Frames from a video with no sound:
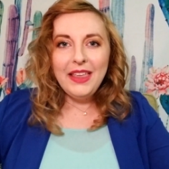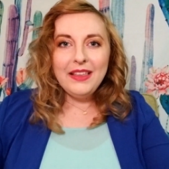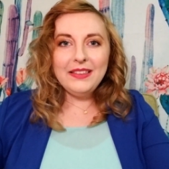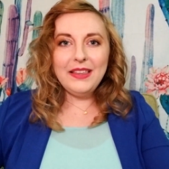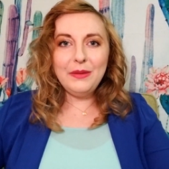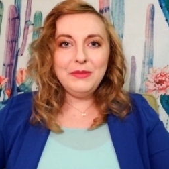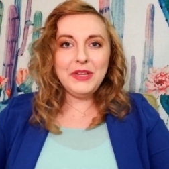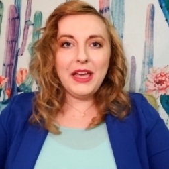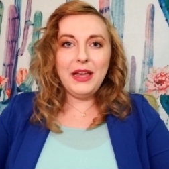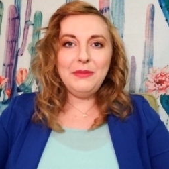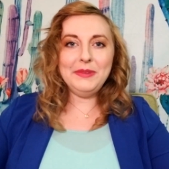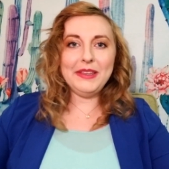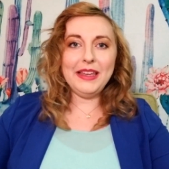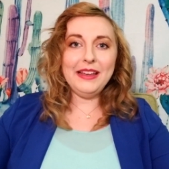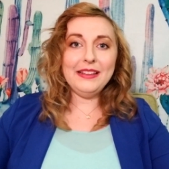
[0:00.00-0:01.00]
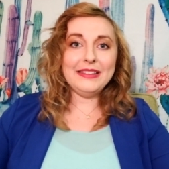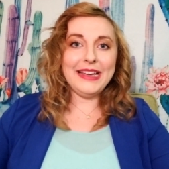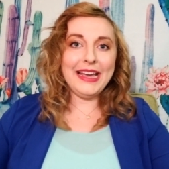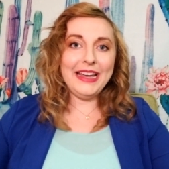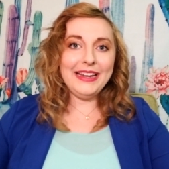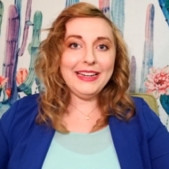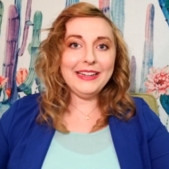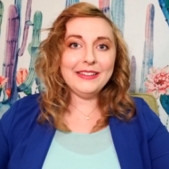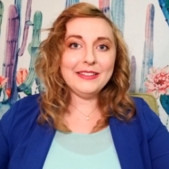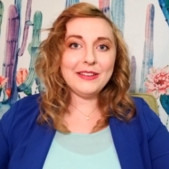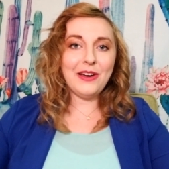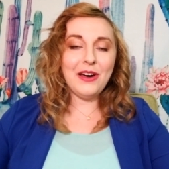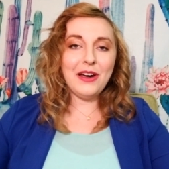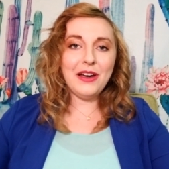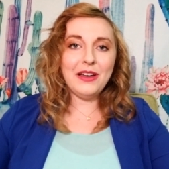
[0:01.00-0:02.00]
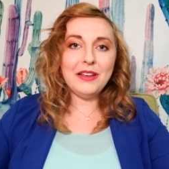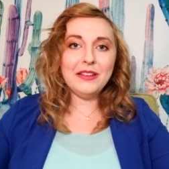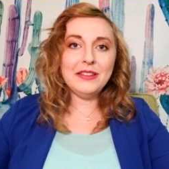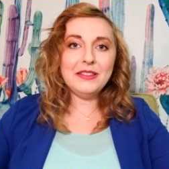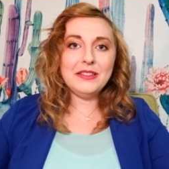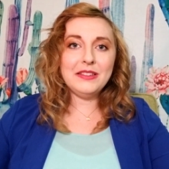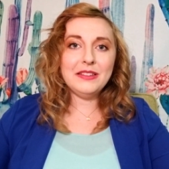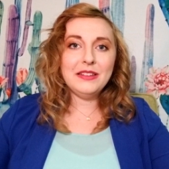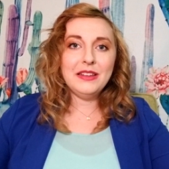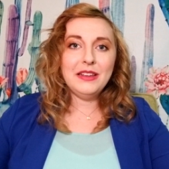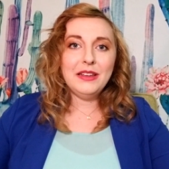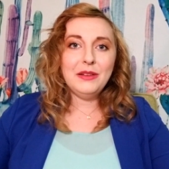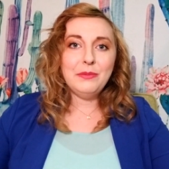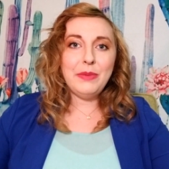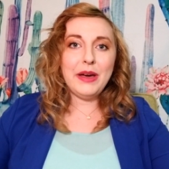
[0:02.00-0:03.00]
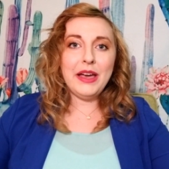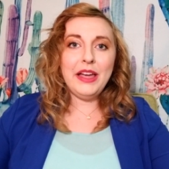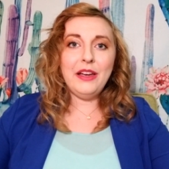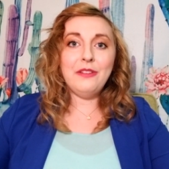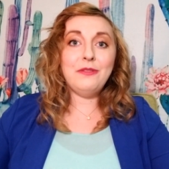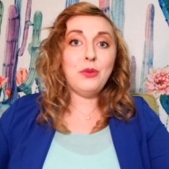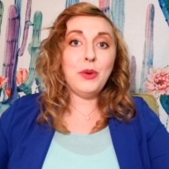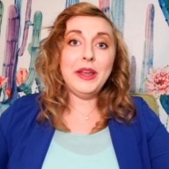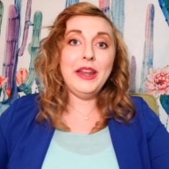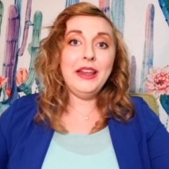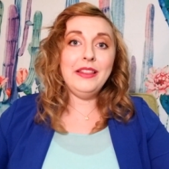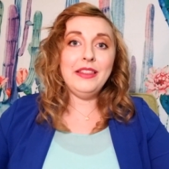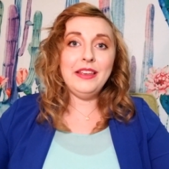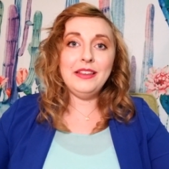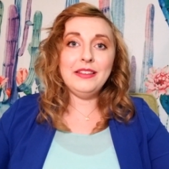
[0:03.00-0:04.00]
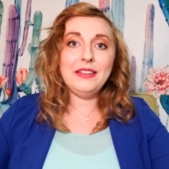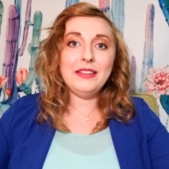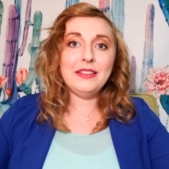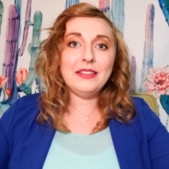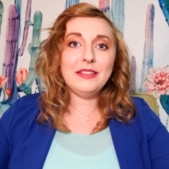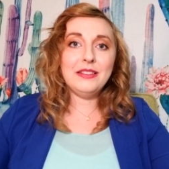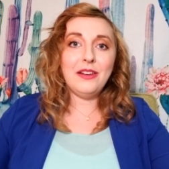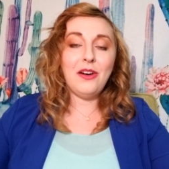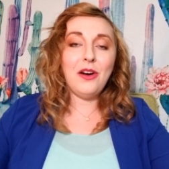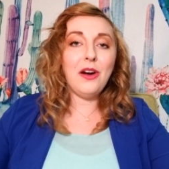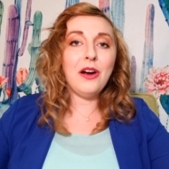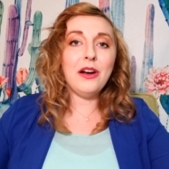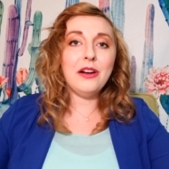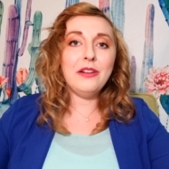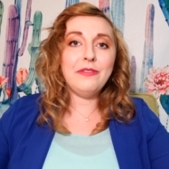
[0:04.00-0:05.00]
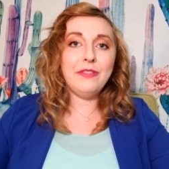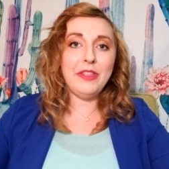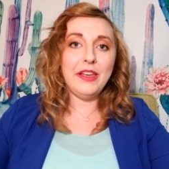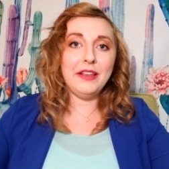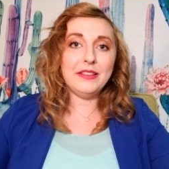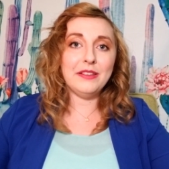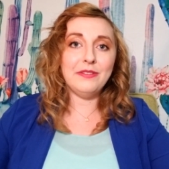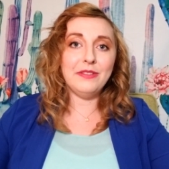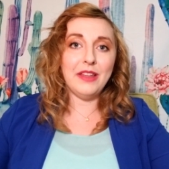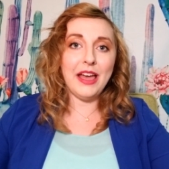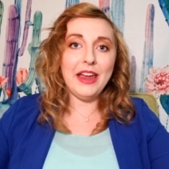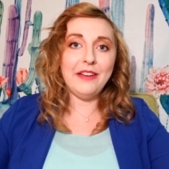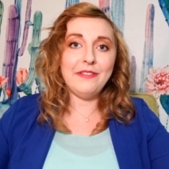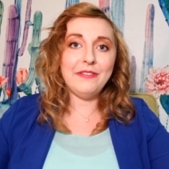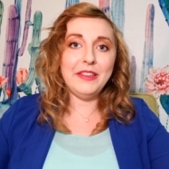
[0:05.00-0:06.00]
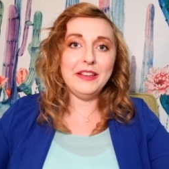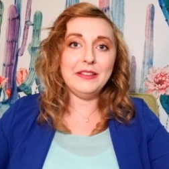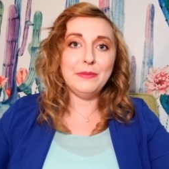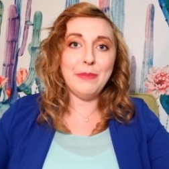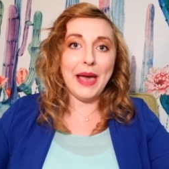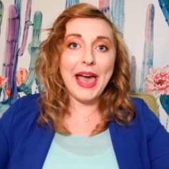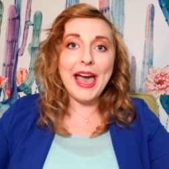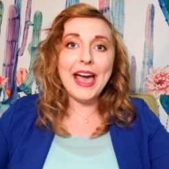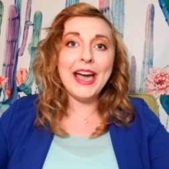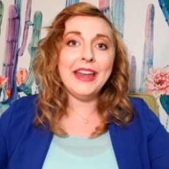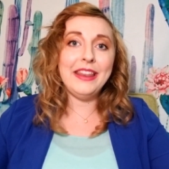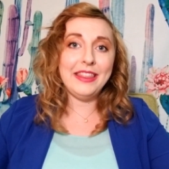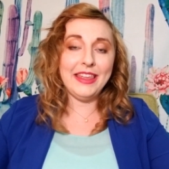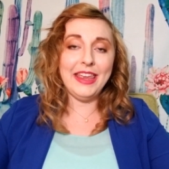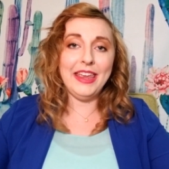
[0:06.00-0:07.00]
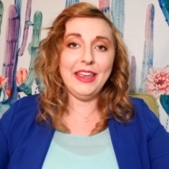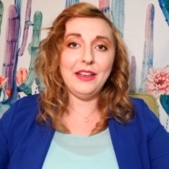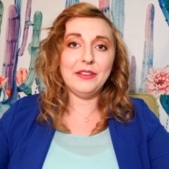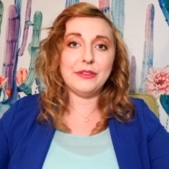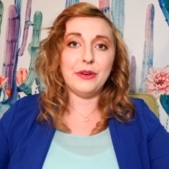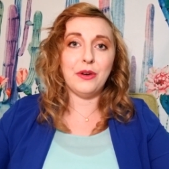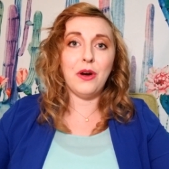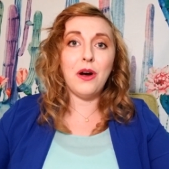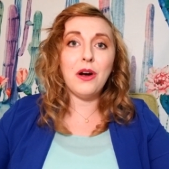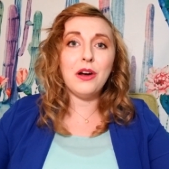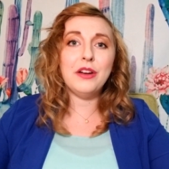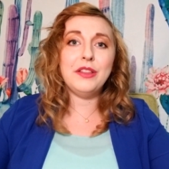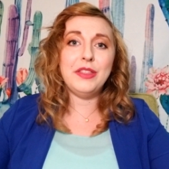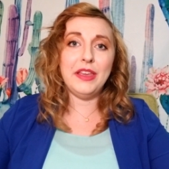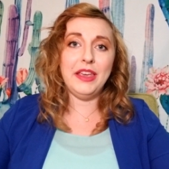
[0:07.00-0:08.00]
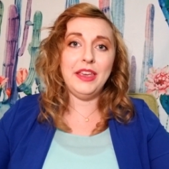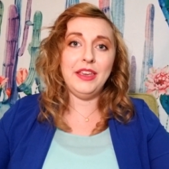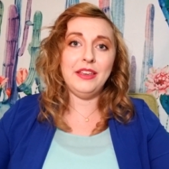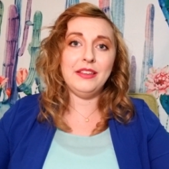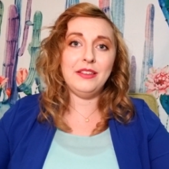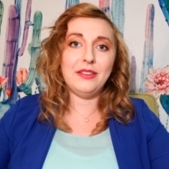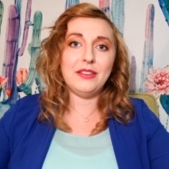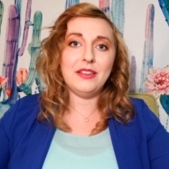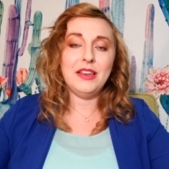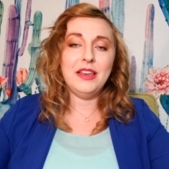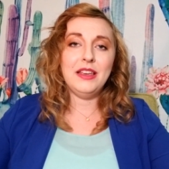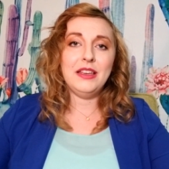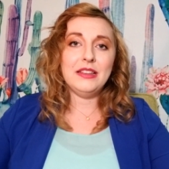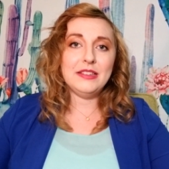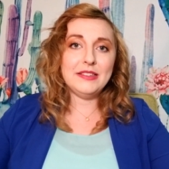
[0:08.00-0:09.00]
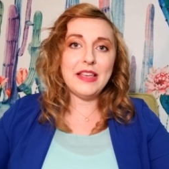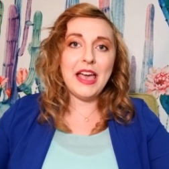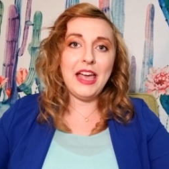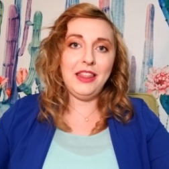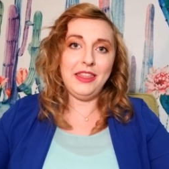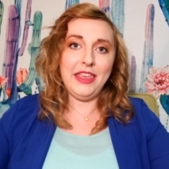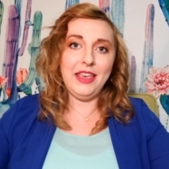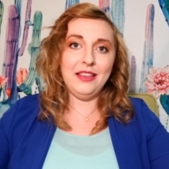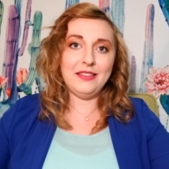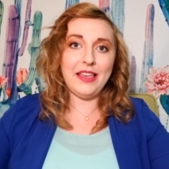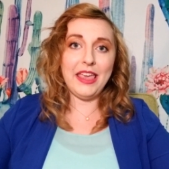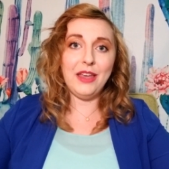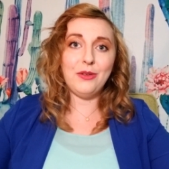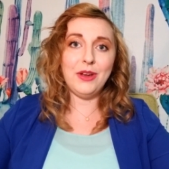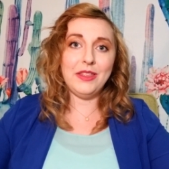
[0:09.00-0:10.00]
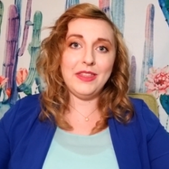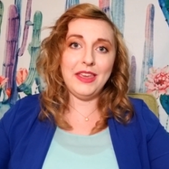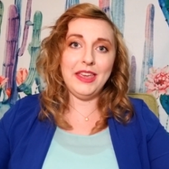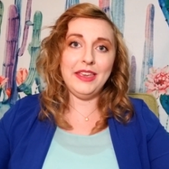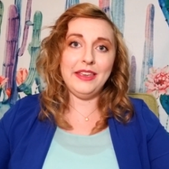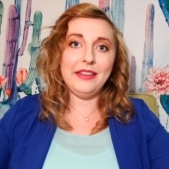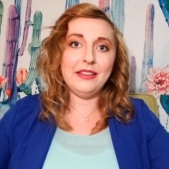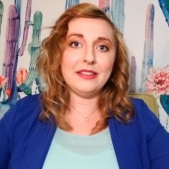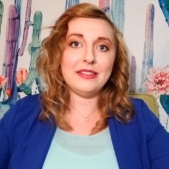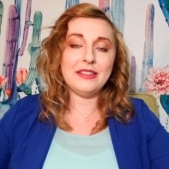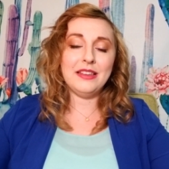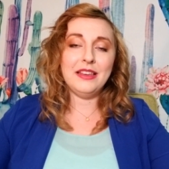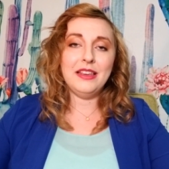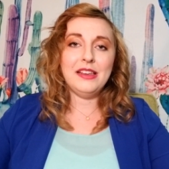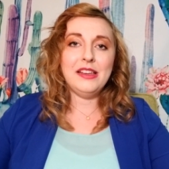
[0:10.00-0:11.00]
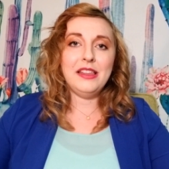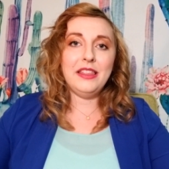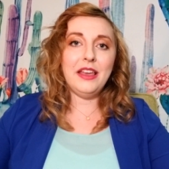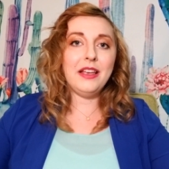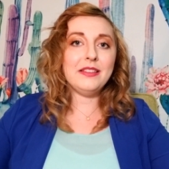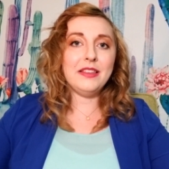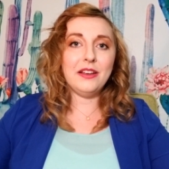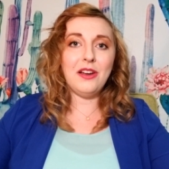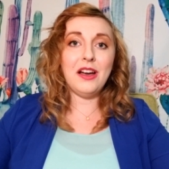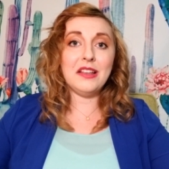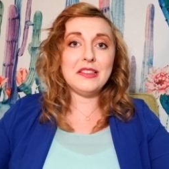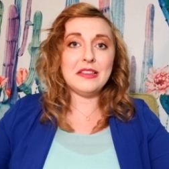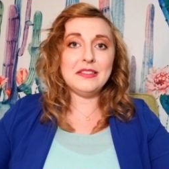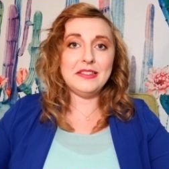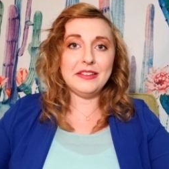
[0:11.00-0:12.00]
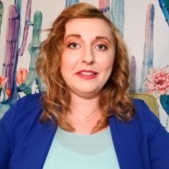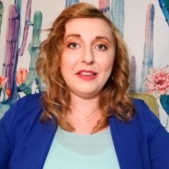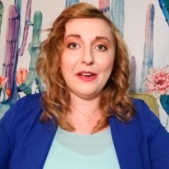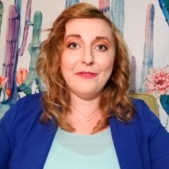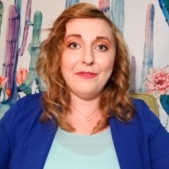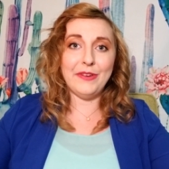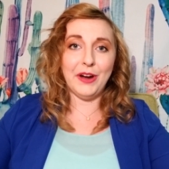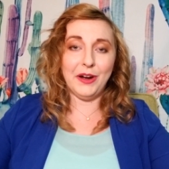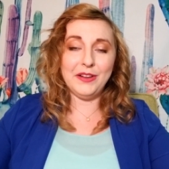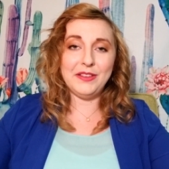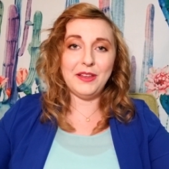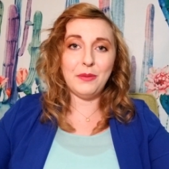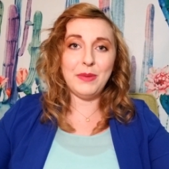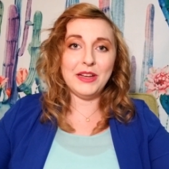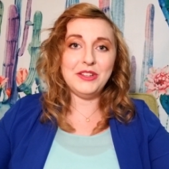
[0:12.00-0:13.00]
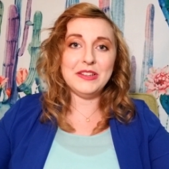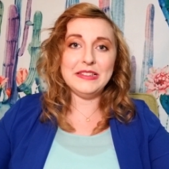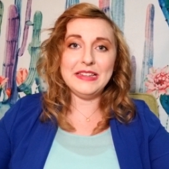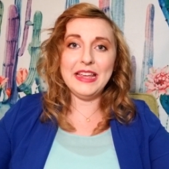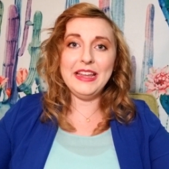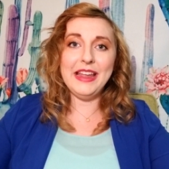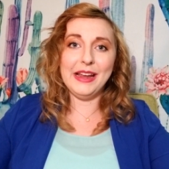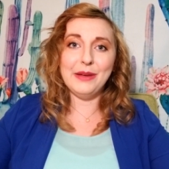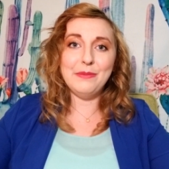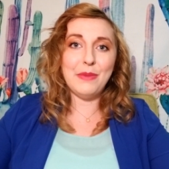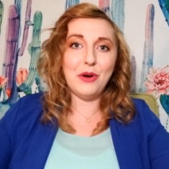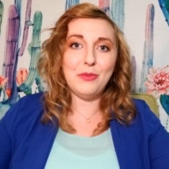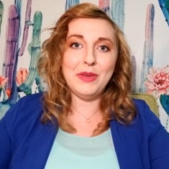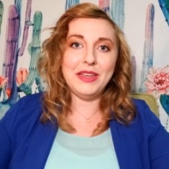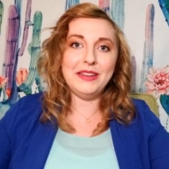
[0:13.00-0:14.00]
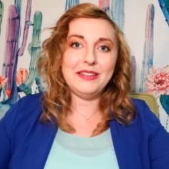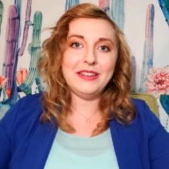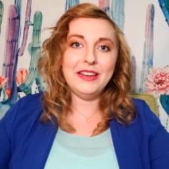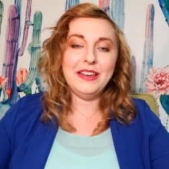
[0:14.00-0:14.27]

Sometimes anxiety is caused by avoiding these hard things of life, these bad things or hard things, sad things, angry things, things that cause us discomfort. So by just taking a moment